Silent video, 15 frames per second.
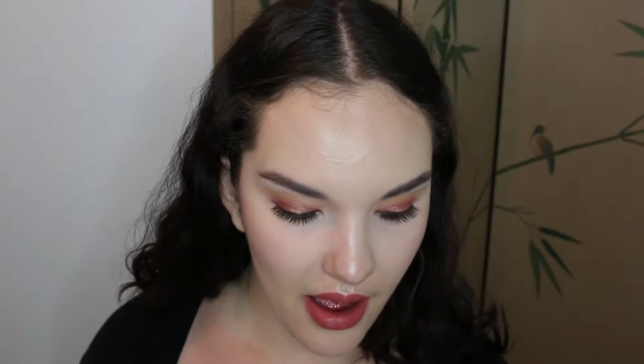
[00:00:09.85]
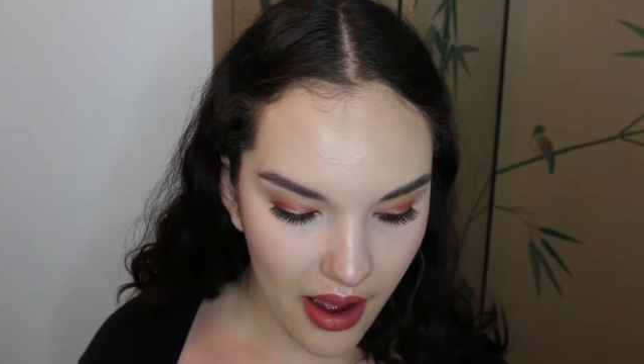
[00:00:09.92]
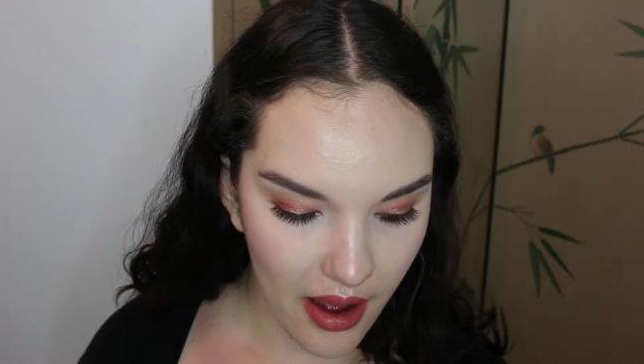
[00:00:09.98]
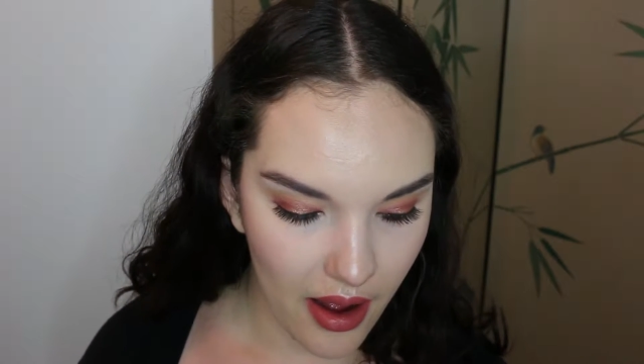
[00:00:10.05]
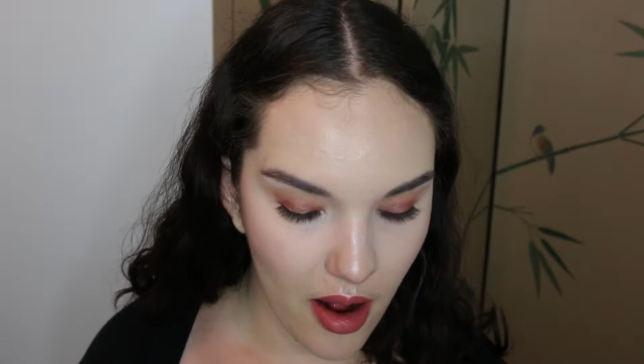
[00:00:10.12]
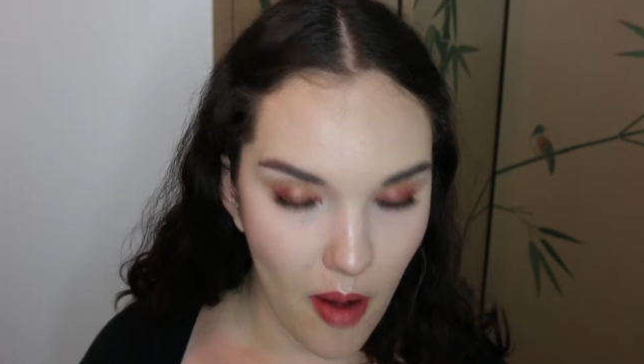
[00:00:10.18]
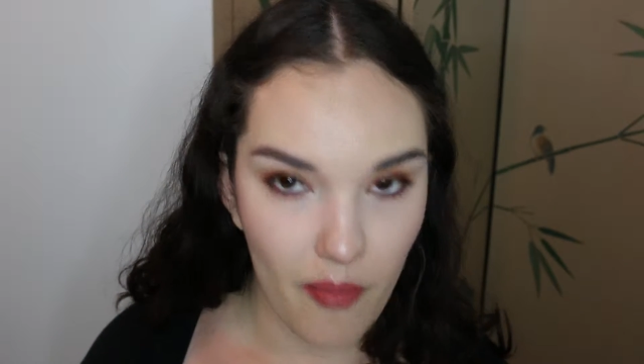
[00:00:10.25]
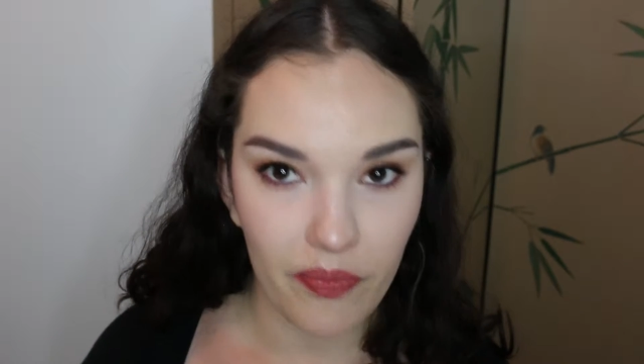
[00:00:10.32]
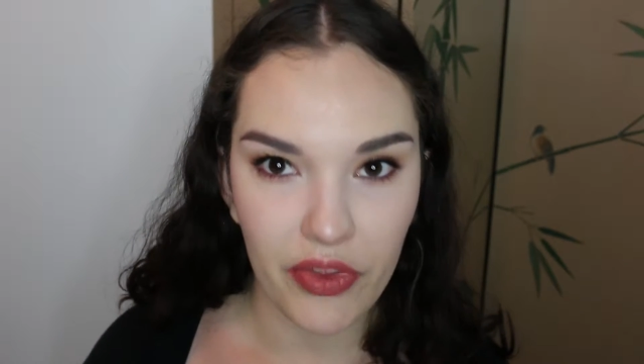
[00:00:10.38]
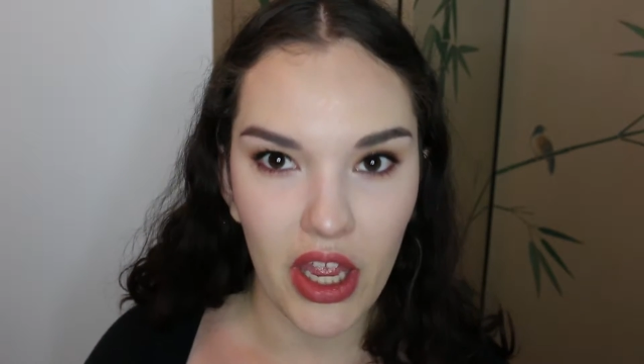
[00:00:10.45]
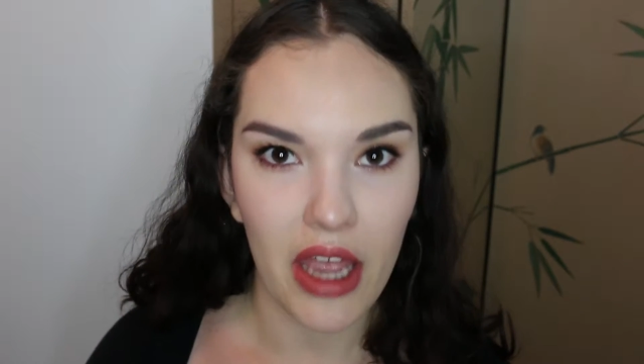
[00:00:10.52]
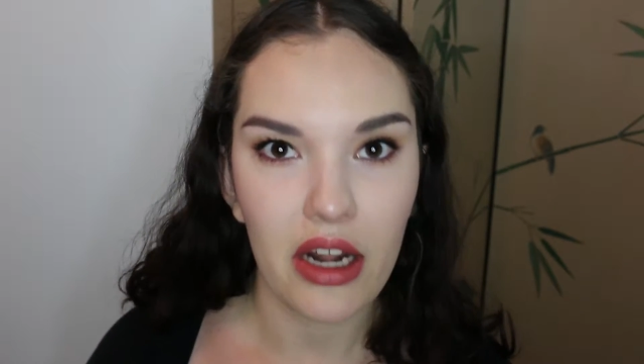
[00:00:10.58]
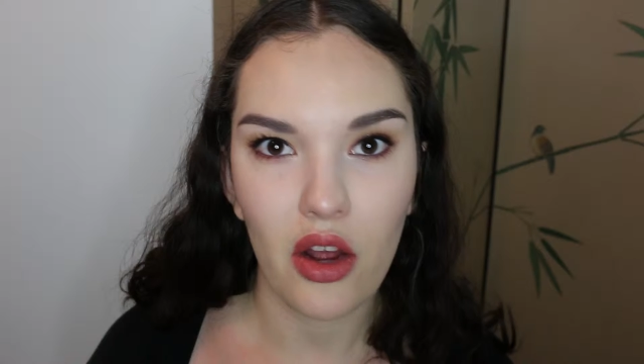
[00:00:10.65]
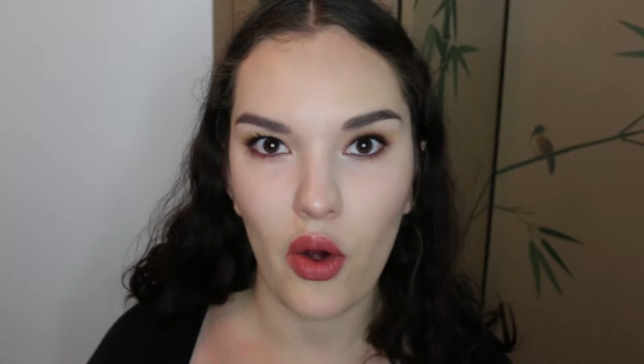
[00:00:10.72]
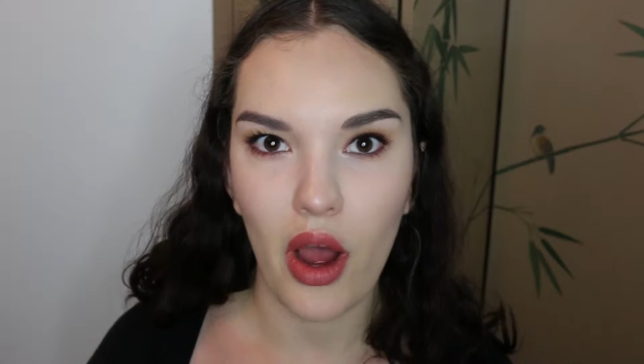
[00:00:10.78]

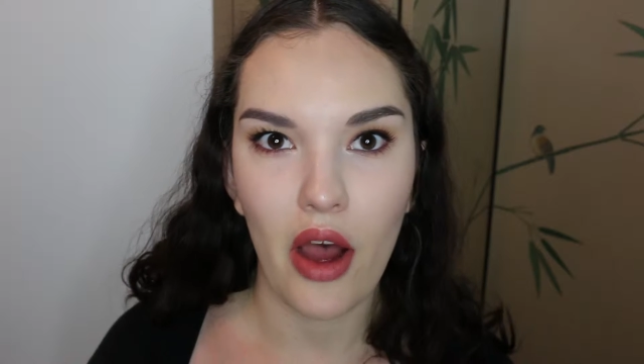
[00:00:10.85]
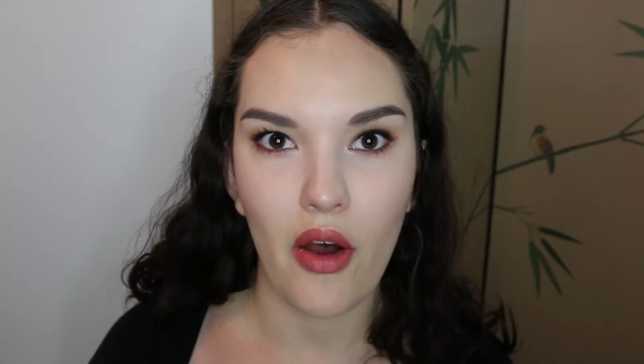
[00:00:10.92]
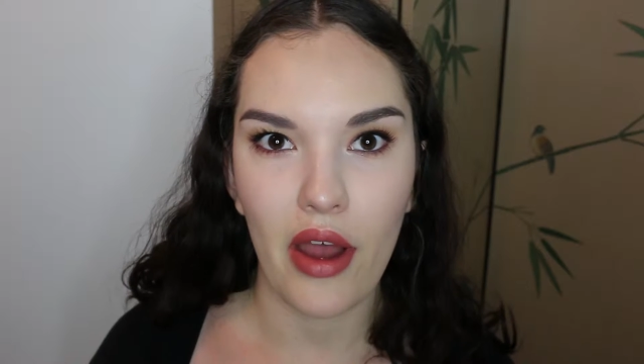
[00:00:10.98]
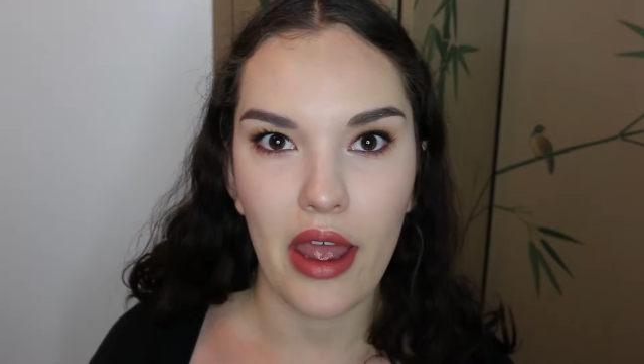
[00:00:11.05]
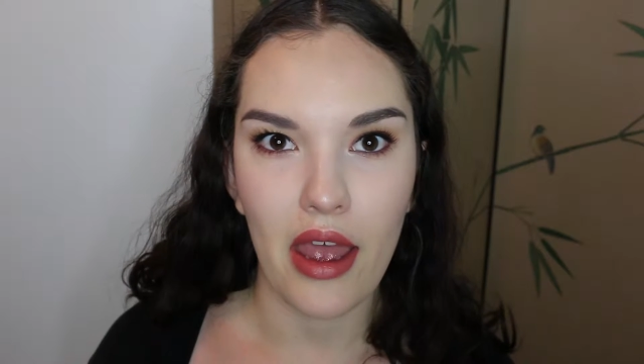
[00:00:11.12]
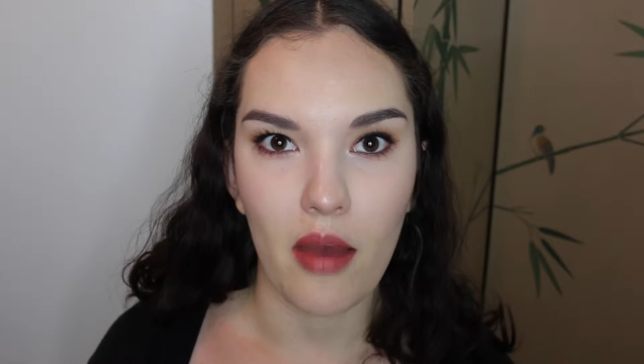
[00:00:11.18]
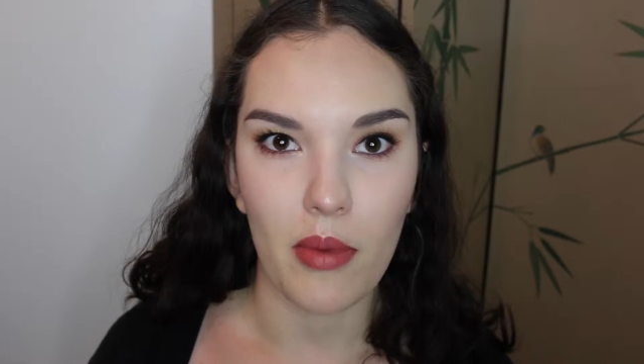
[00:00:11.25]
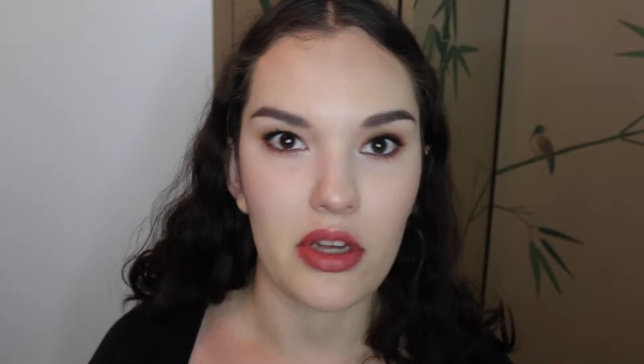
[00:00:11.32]
I know how I am.